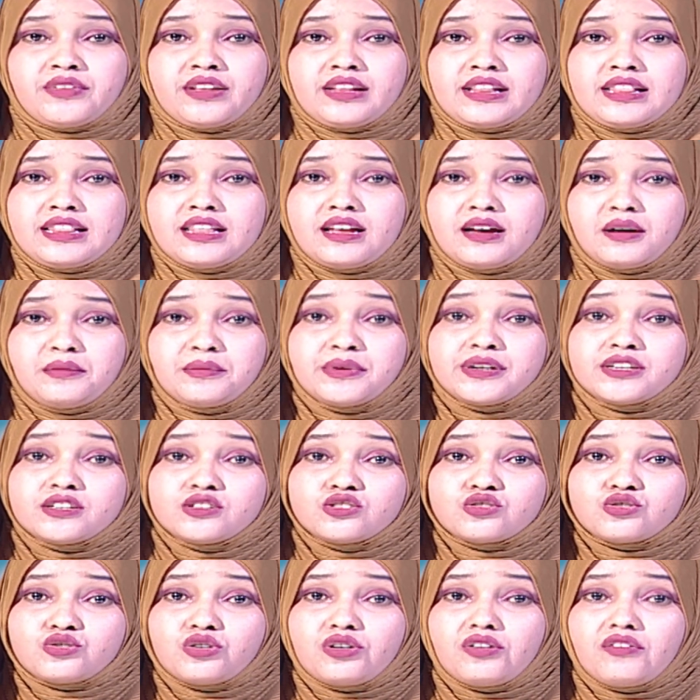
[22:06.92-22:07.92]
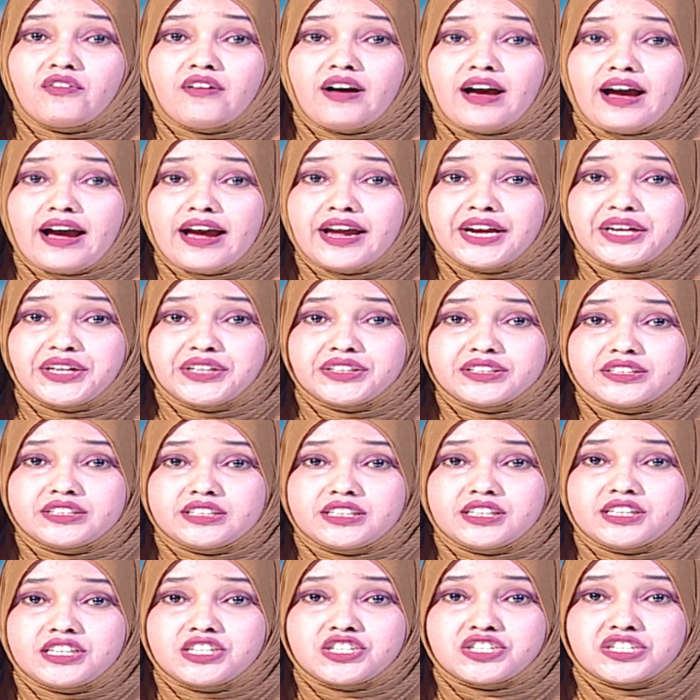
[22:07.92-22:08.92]
The Minister of Higher
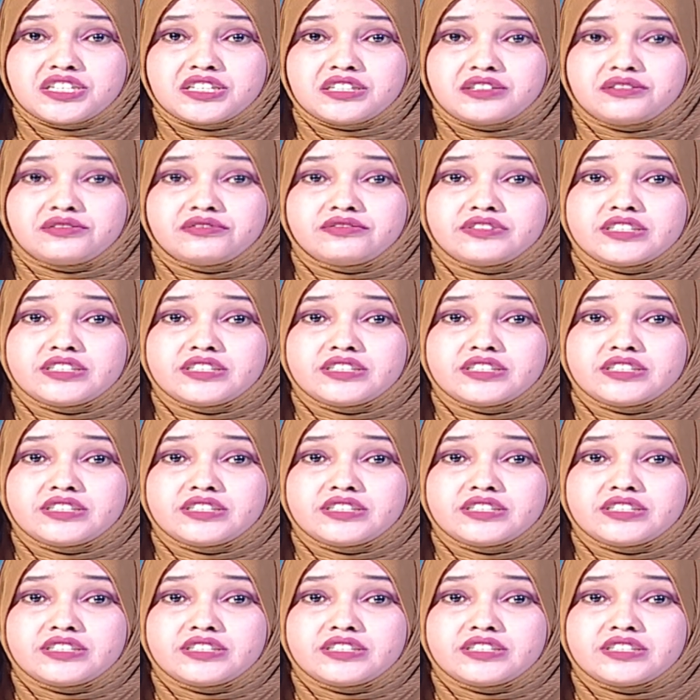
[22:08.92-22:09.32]
Education and